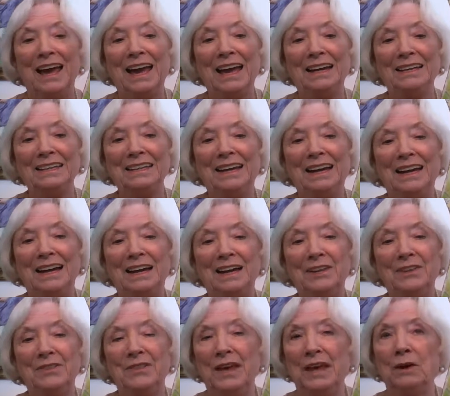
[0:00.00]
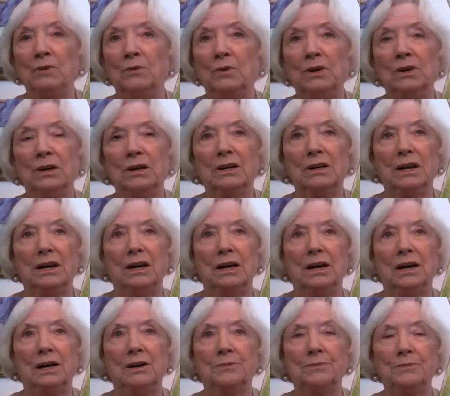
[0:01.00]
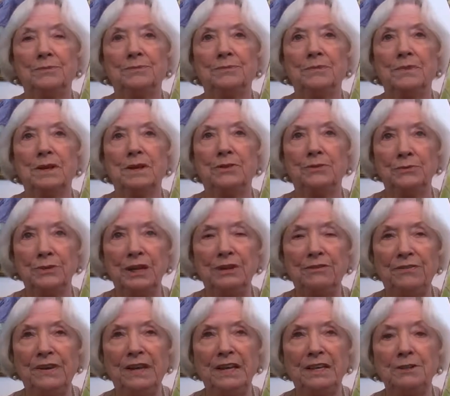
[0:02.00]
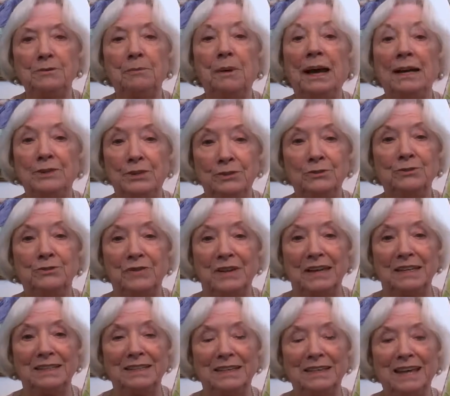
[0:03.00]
And they were 3 feet by 2 feet.